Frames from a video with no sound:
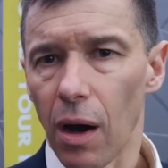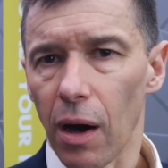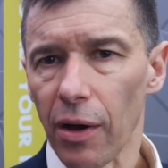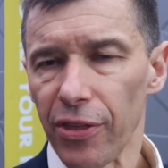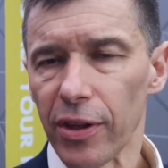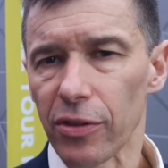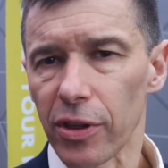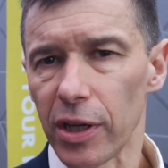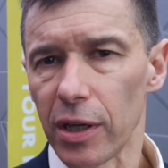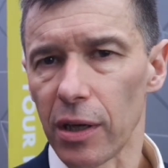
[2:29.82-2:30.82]
I think
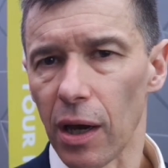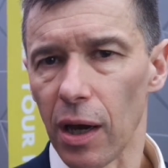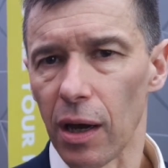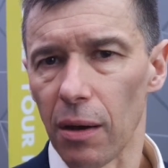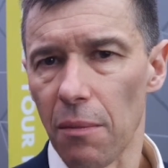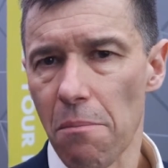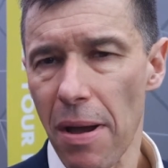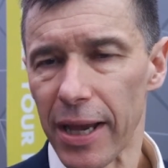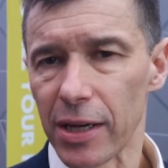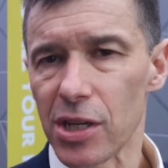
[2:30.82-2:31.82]
the
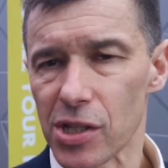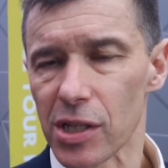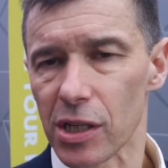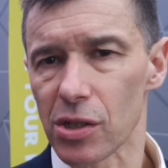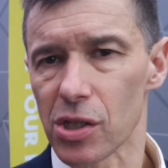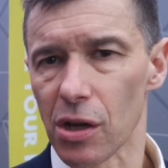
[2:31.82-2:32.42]
mechanistic